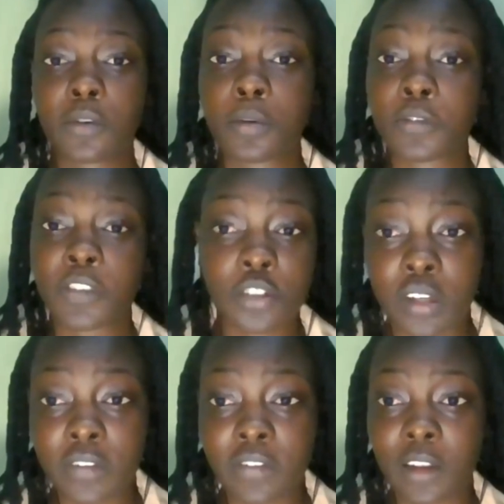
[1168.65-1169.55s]
for
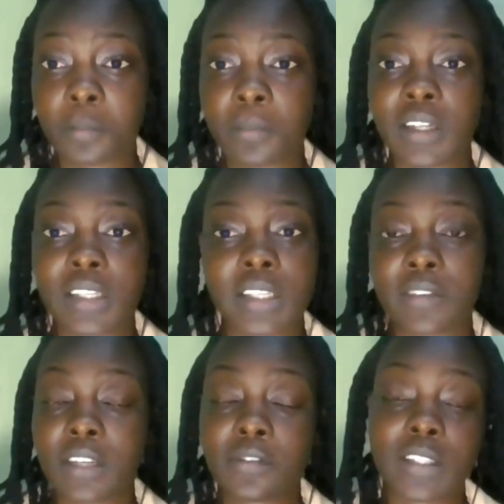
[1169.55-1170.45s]
professional development,
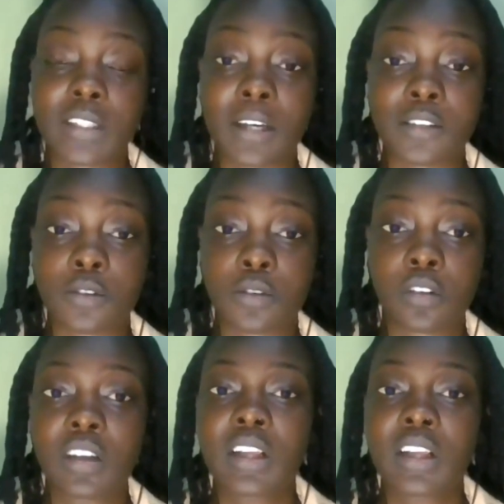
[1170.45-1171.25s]
even if it's personal,